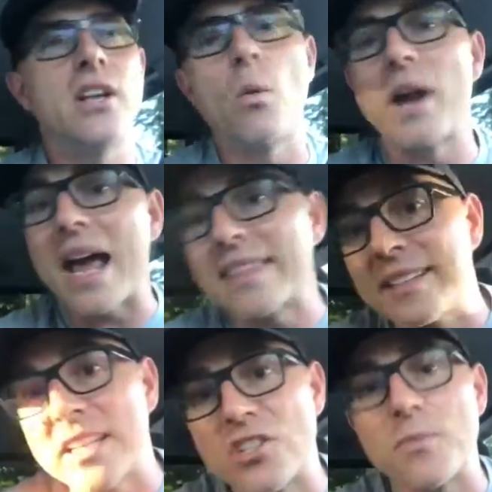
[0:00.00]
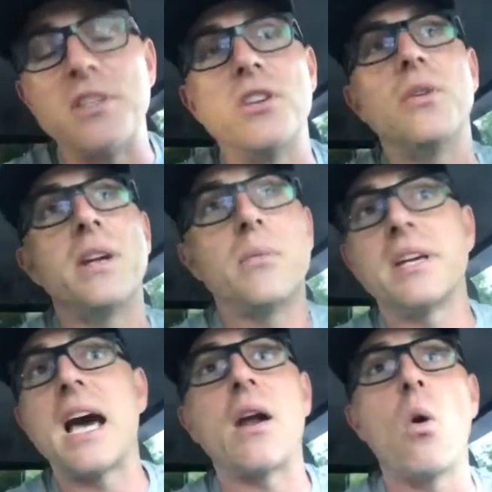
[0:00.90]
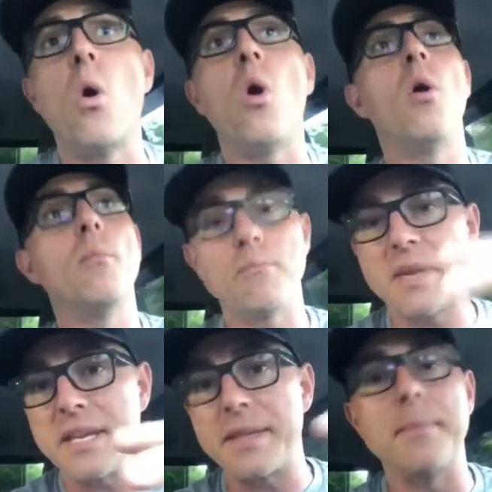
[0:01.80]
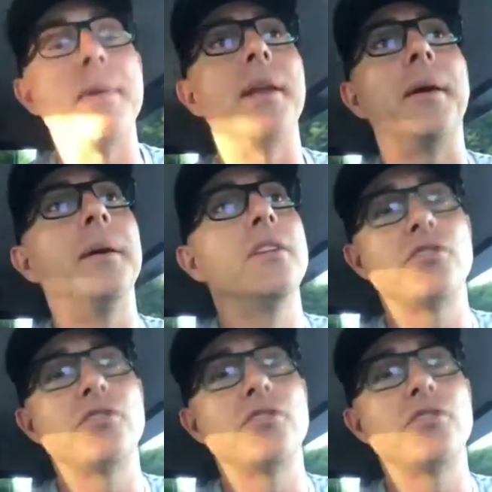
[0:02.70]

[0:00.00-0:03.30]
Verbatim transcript: you know, what I think they should be doing, and we kind of all meet in the middle.